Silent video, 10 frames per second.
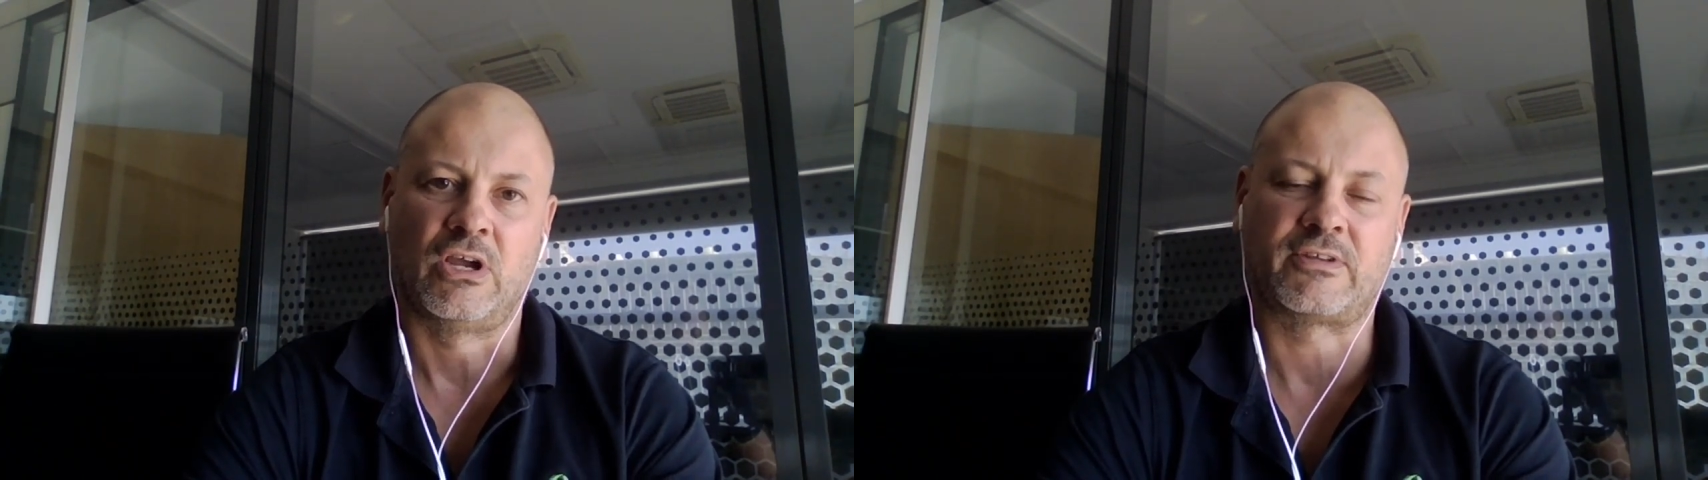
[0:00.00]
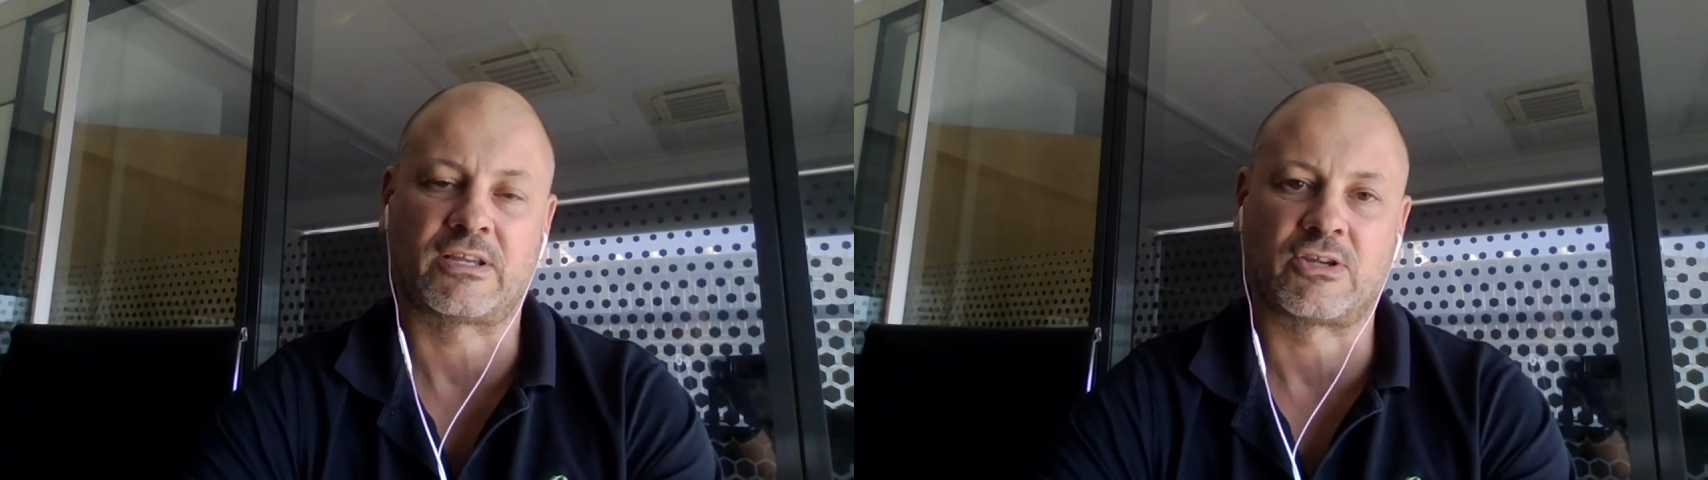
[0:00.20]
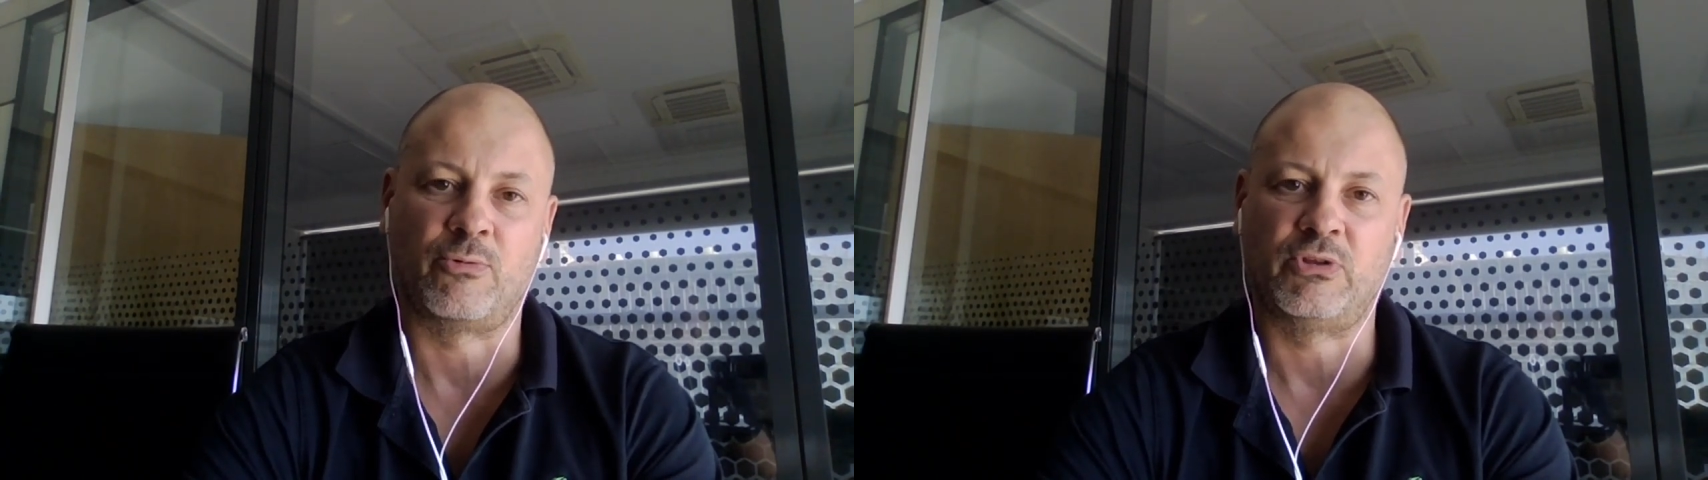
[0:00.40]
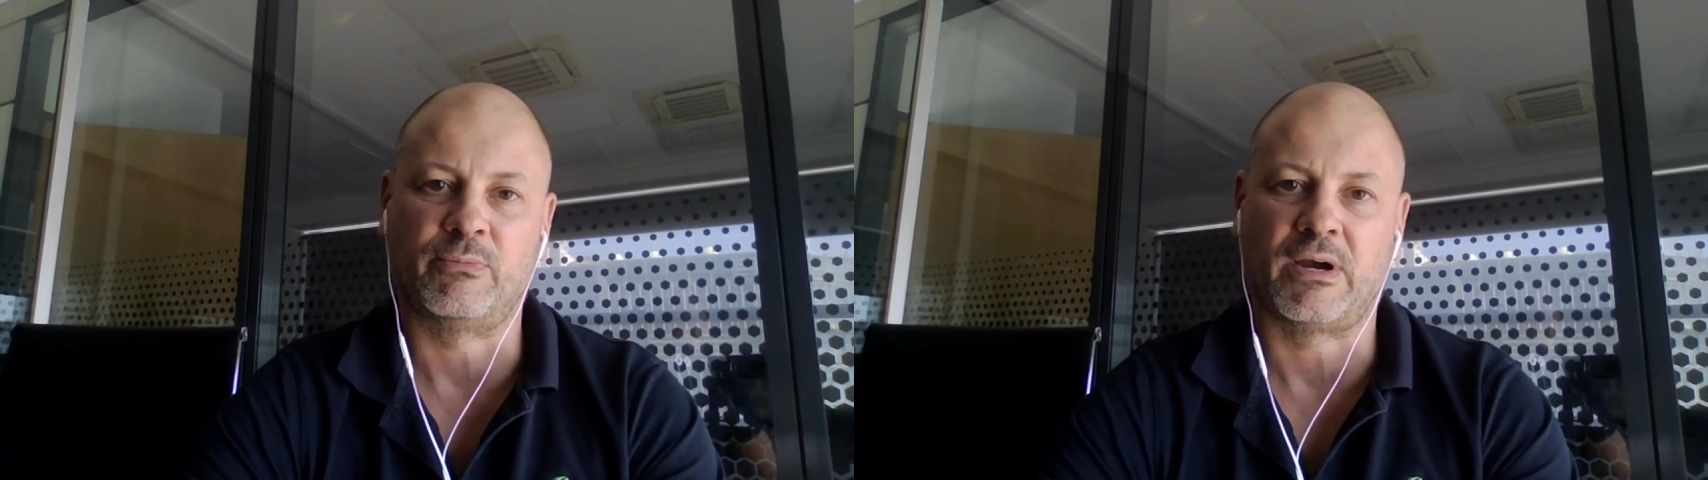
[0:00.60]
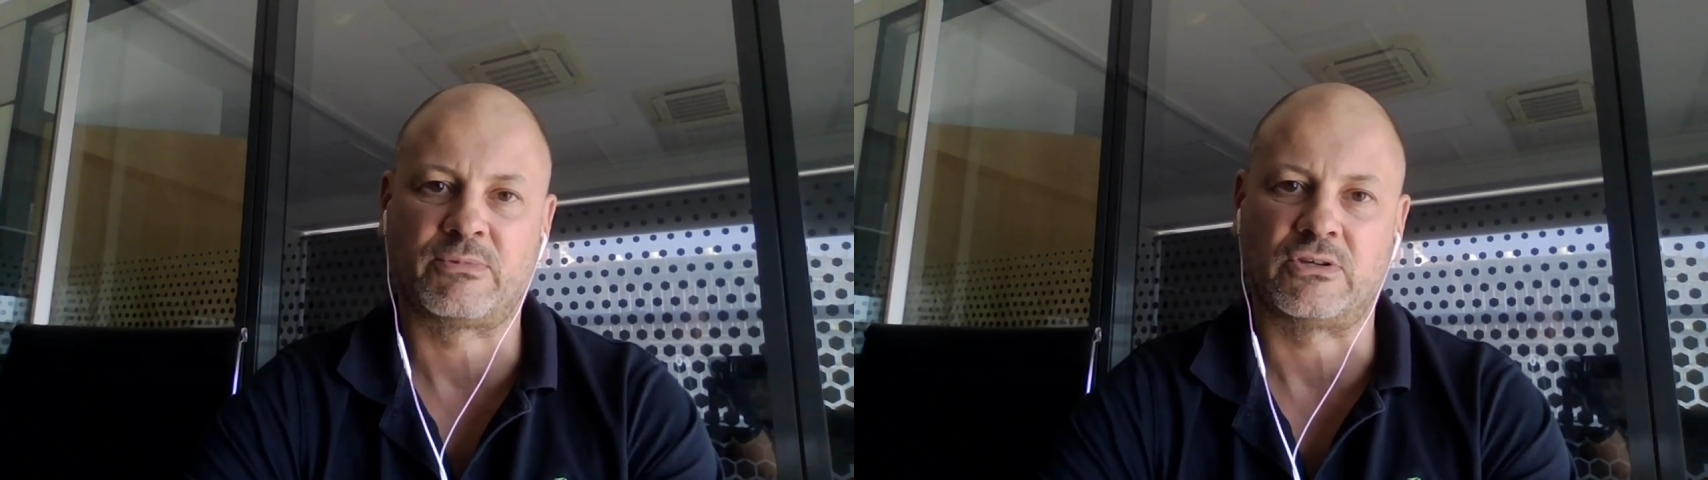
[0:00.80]
it does open
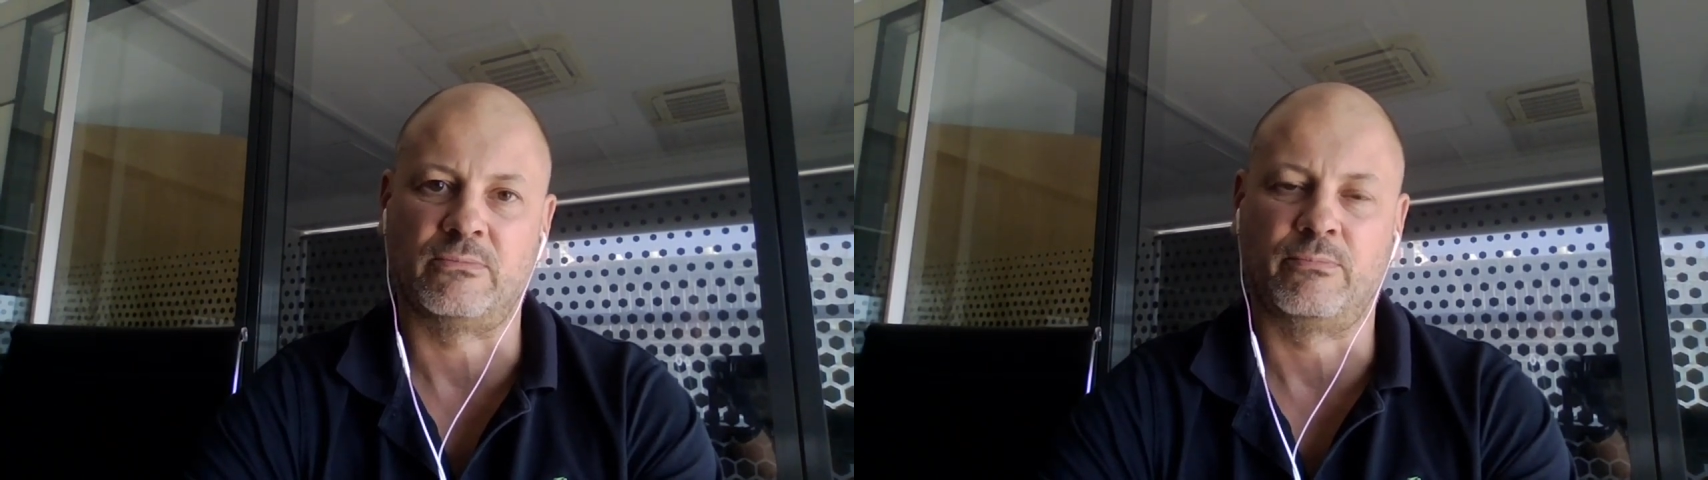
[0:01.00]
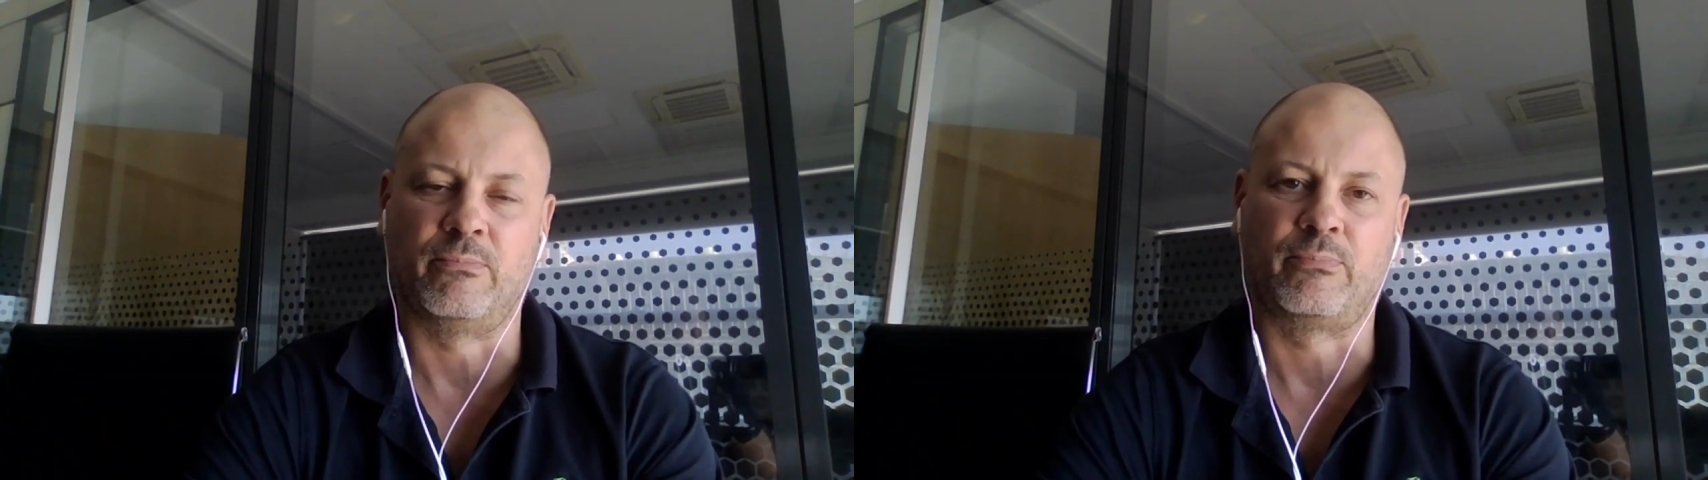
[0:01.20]
them up to